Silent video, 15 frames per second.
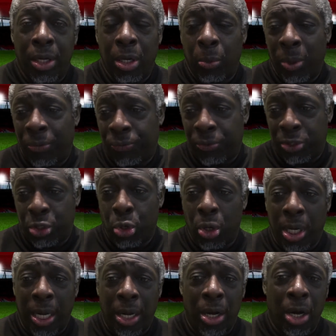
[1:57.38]
we've scored
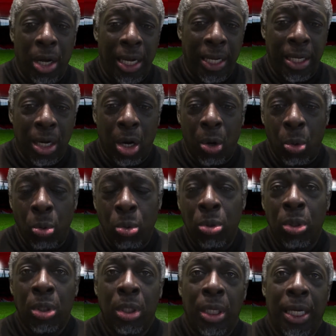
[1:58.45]
an early goal
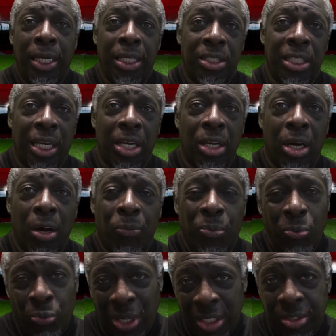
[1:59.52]
in the second half,
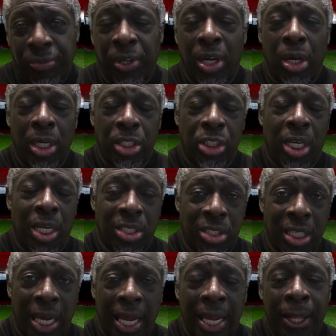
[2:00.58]
relatively early, shall I
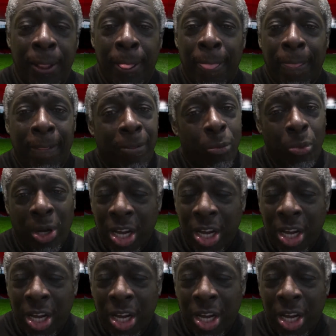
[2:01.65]
say. We're